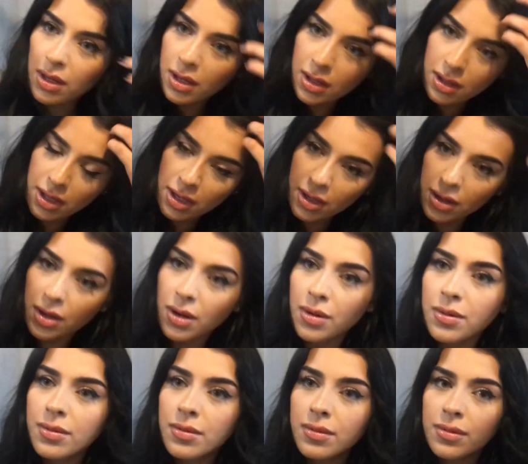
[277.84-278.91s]
And let it
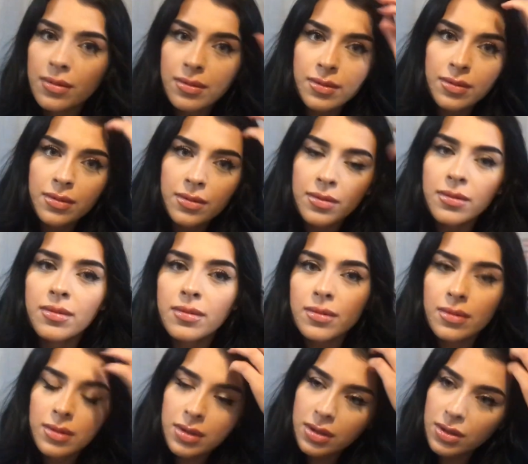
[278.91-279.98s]
go.
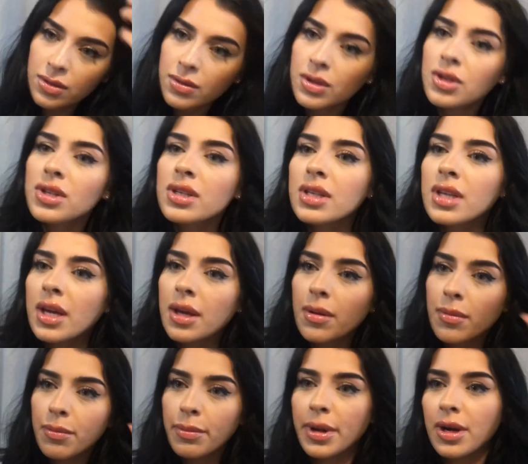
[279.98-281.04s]
So it just like
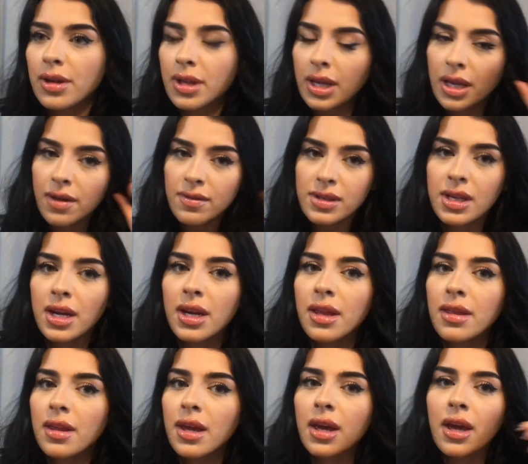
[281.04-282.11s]
barely gives it
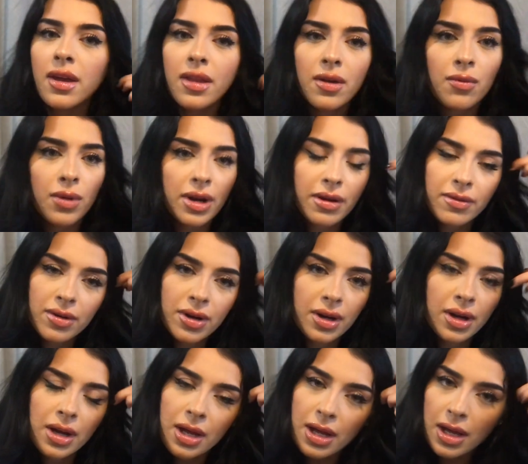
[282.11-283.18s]
anything, and then whatever
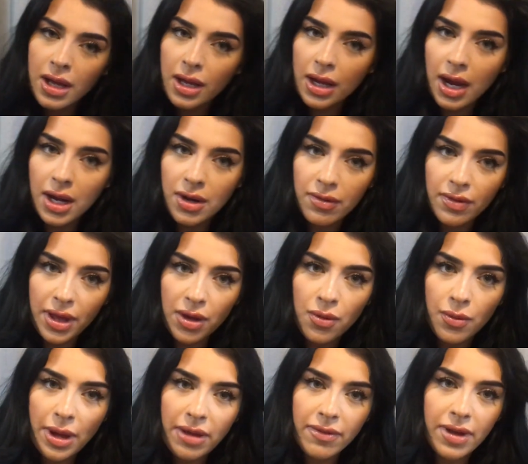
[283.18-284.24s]
kind of like
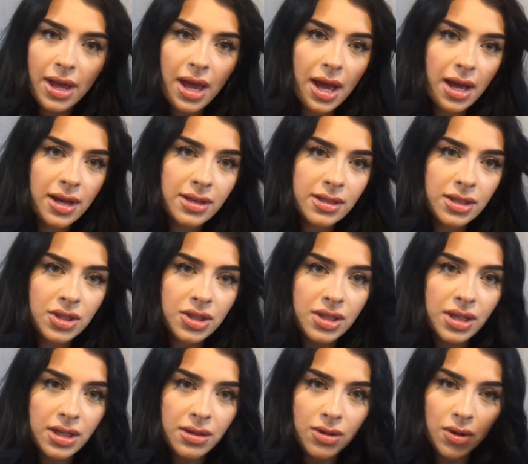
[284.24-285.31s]
wave it has, it
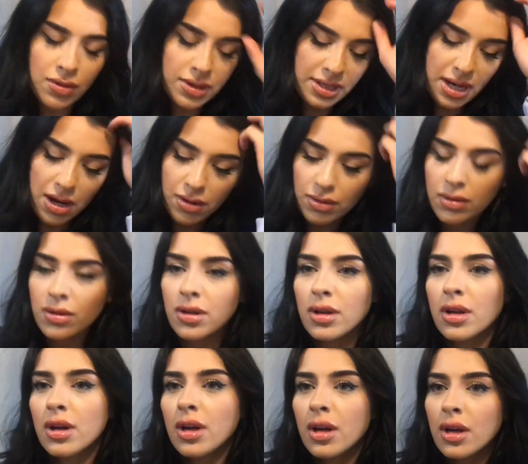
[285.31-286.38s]
just goes down,
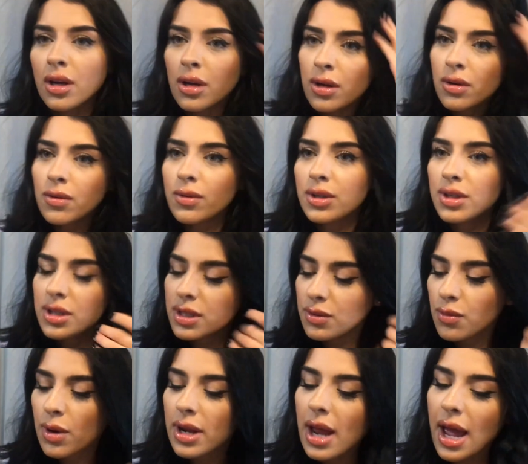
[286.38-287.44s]
which is
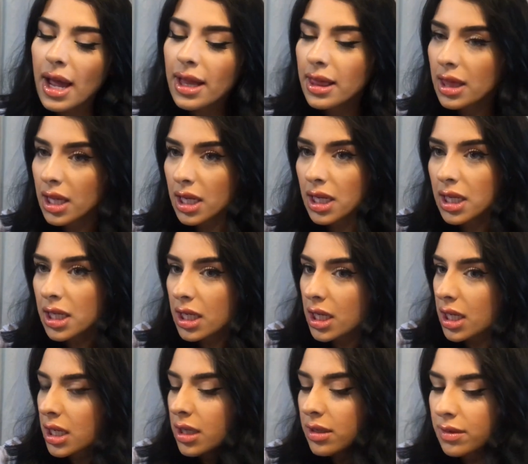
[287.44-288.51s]
what I like.
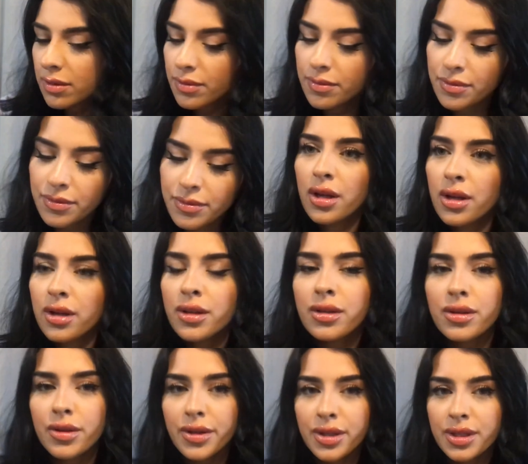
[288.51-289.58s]

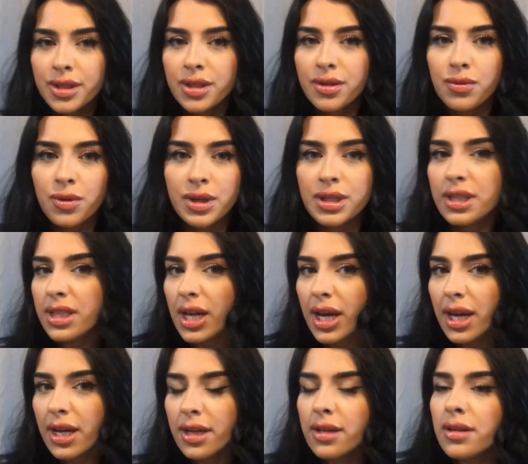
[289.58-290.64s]
So this is one
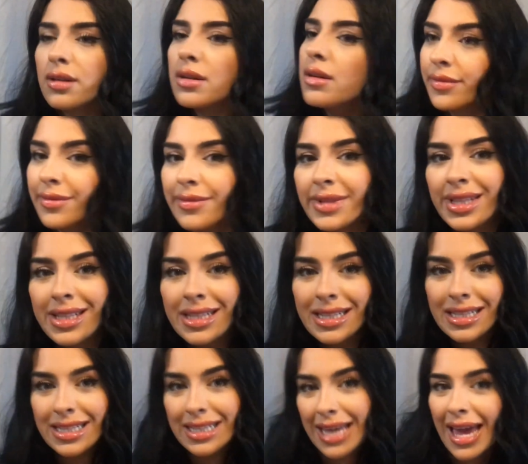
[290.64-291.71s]
side.
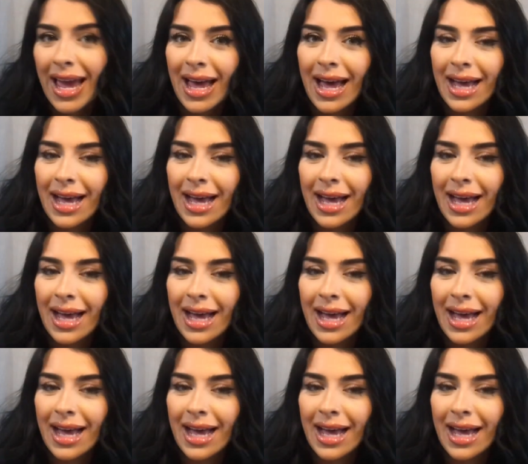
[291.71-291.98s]
Yeah.